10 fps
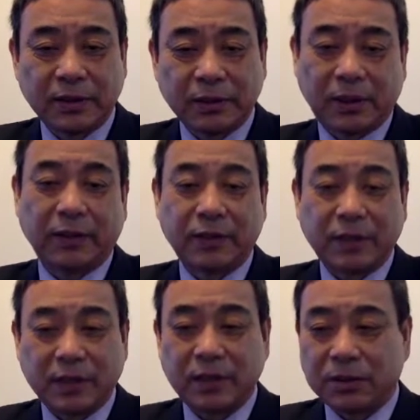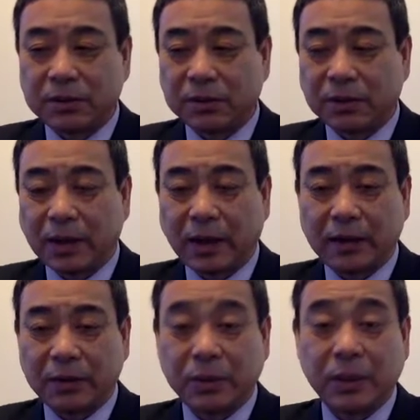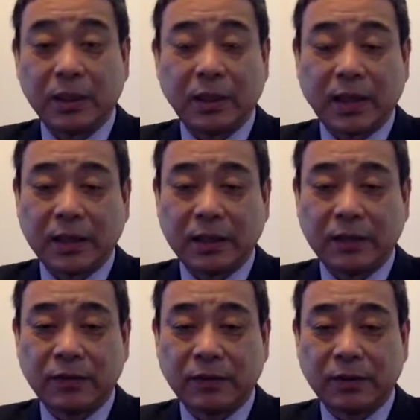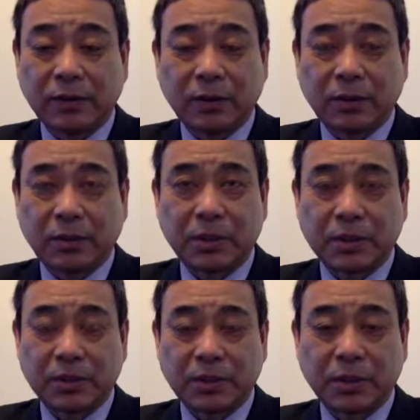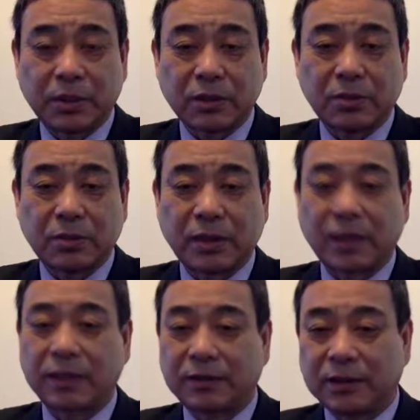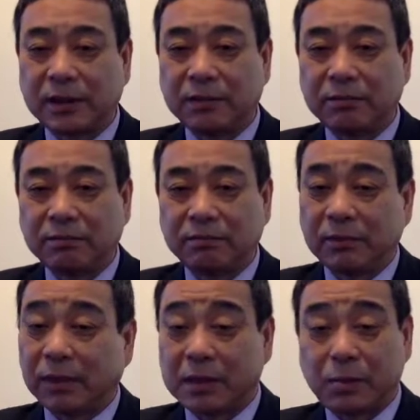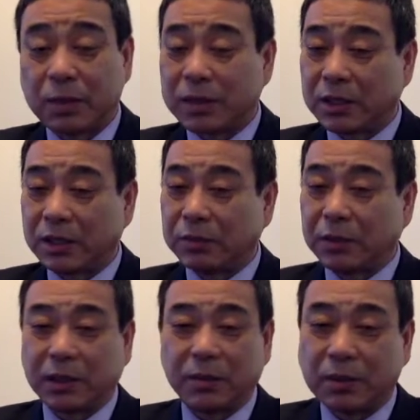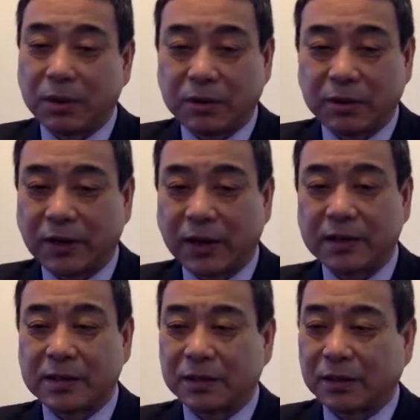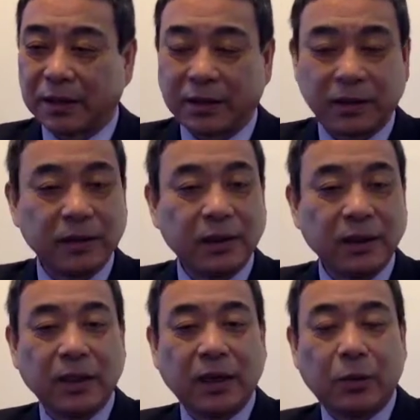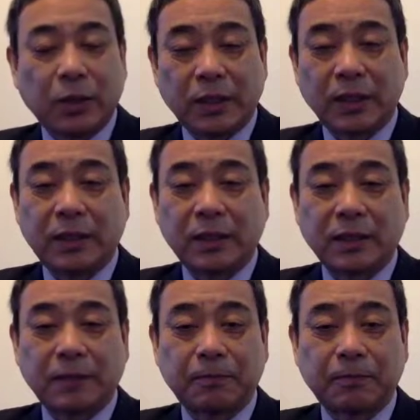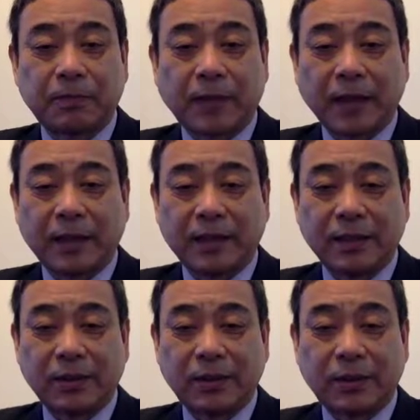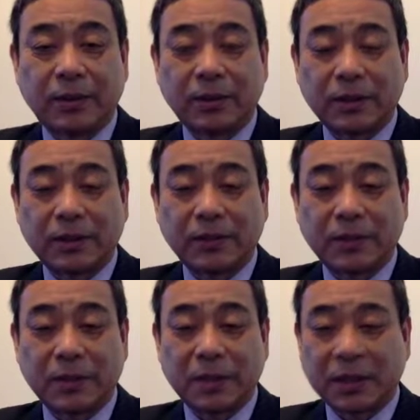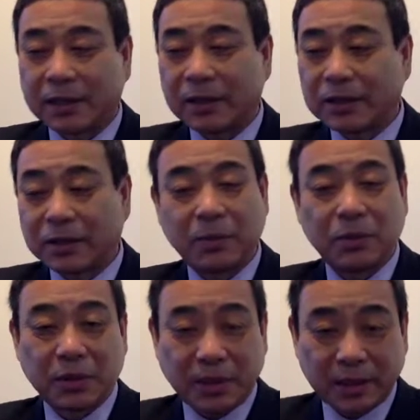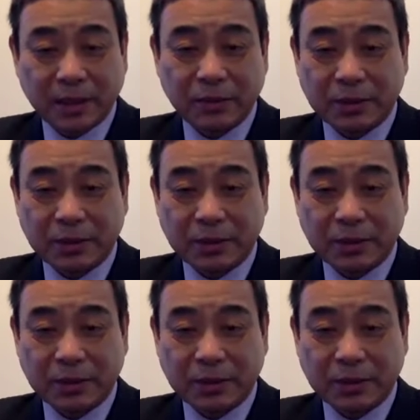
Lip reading: We definitely do. And we need IT for personal productivity. A spreadsheet will keep all your finance together. We need IT or information technology to communicate.